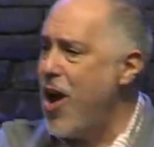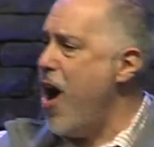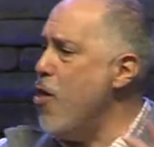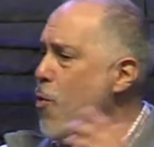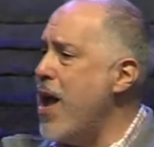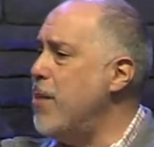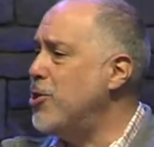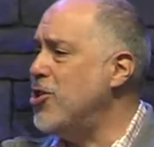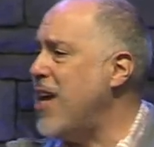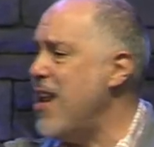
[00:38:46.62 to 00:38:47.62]
all the way up
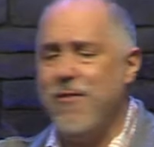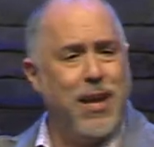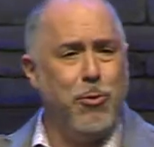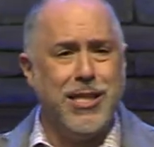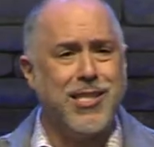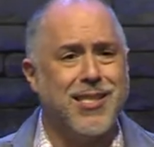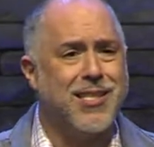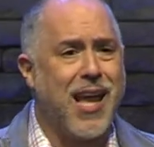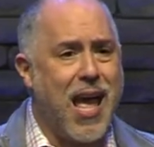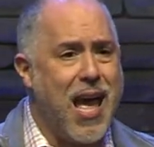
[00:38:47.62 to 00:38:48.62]
to ten. If he reaches
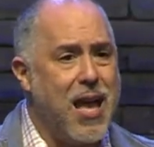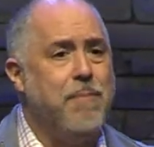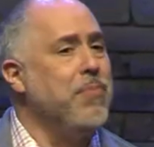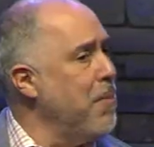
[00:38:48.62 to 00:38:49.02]
ten,